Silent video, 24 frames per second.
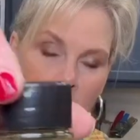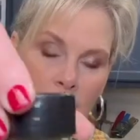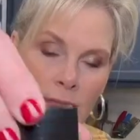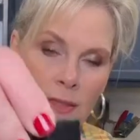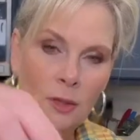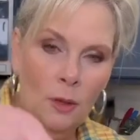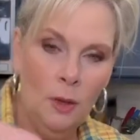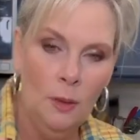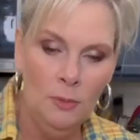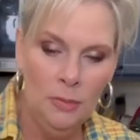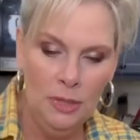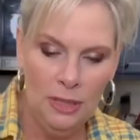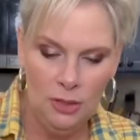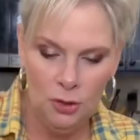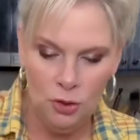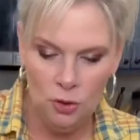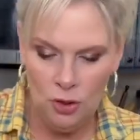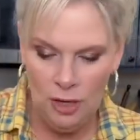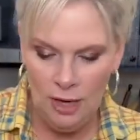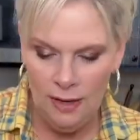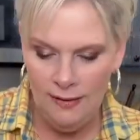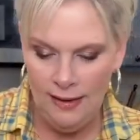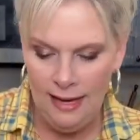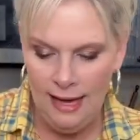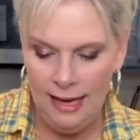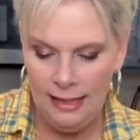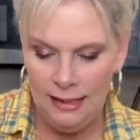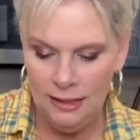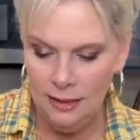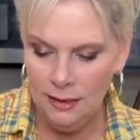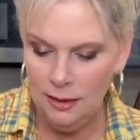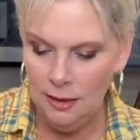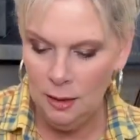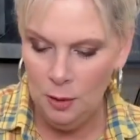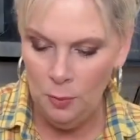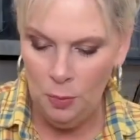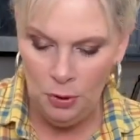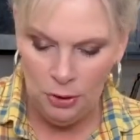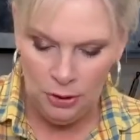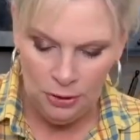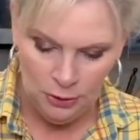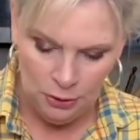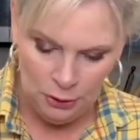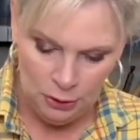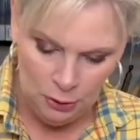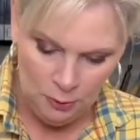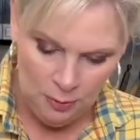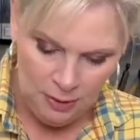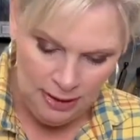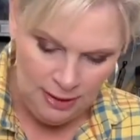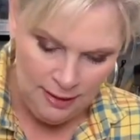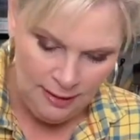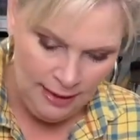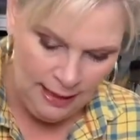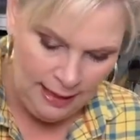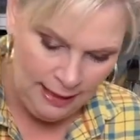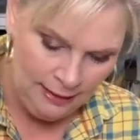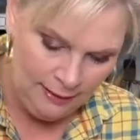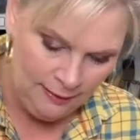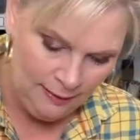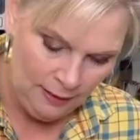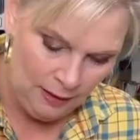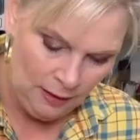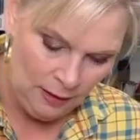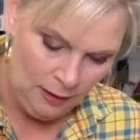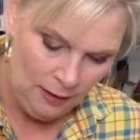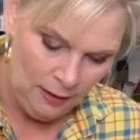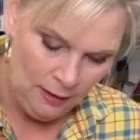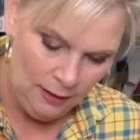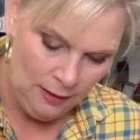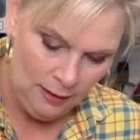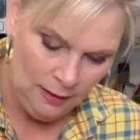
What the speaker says: So I'm going to try that. Just going to put a little bit of that in there.